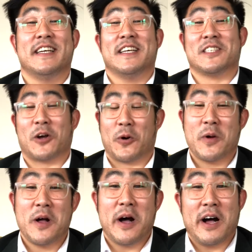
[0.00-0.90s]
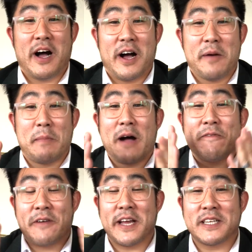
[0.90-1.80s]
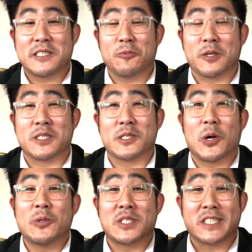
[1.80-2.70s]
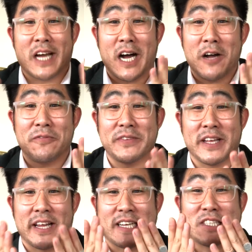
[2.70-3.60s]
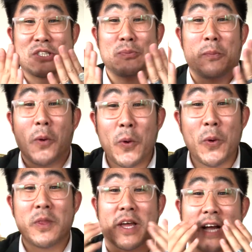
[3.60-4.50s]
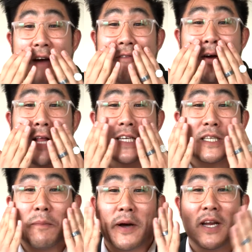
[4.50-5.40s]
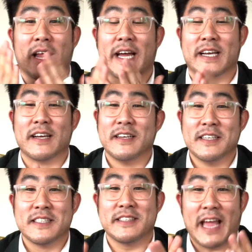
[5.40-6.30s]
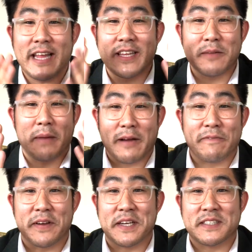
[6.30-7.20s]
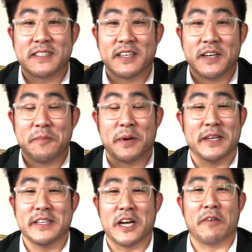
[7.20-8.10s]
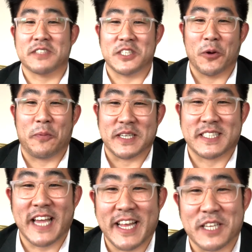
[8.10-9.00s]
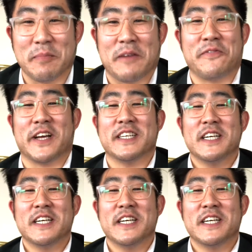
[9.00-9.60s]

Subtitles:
So my face was so soft and like smooth. Like I felt like somebody like sanded my face. But obviously nobody sanded my face.